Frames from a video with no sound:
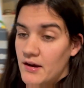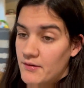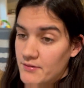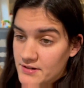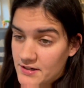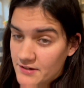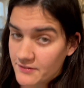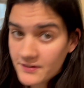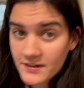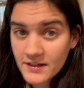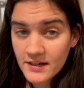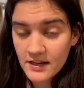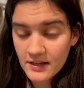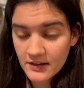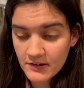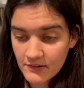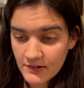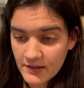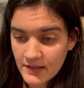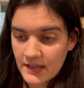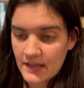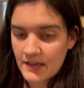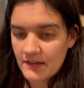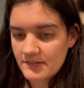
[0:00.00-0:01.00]
we're definitely not
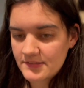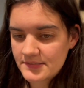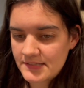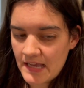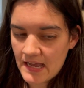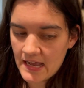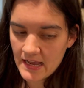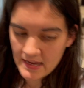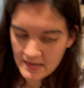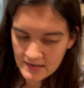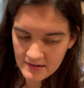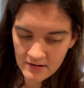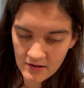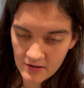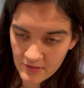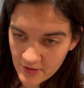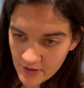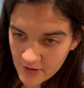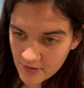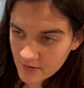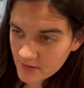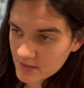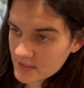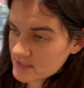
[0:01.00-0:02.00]
going outside,
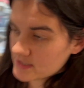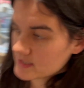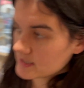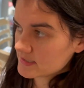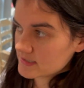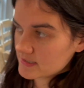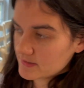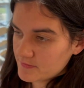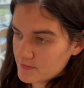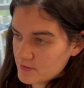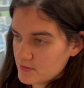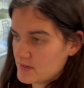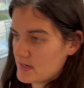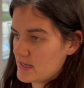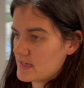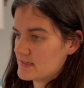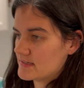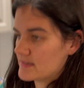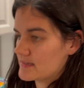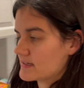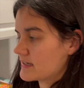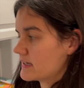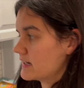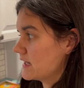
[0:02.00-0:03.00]
although in just a few days
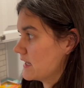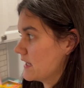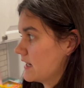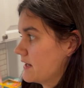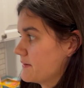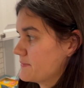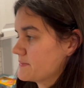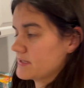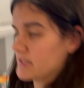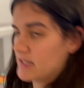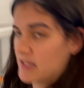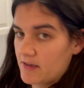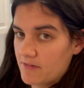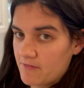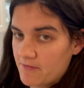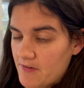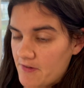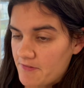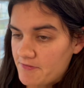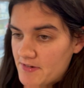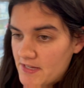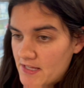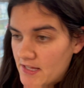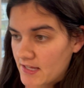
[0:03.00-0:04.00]
it's going to get up to like 50.